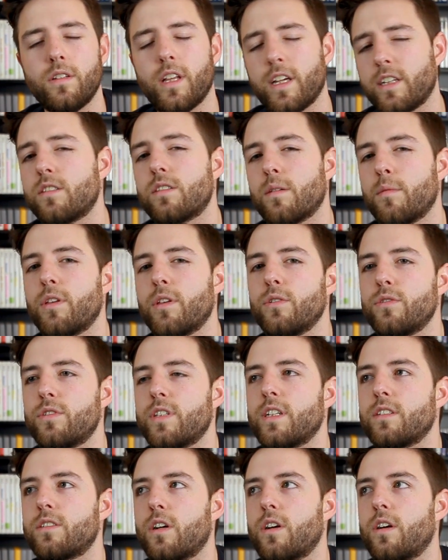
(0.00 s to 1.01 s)
Like some of those
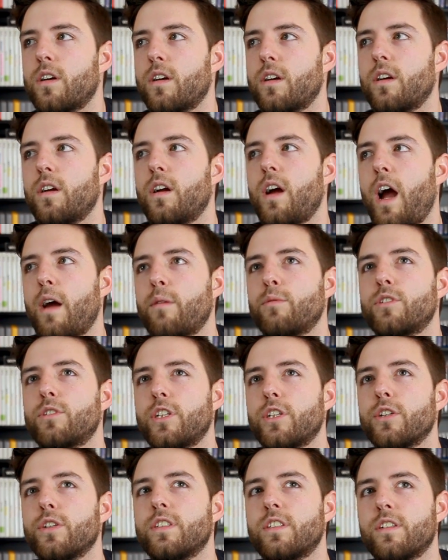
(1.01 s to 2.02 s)
things are, I was
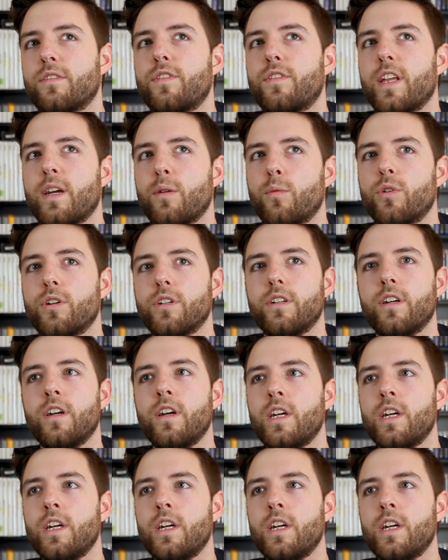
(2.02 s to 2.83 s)
curious if they would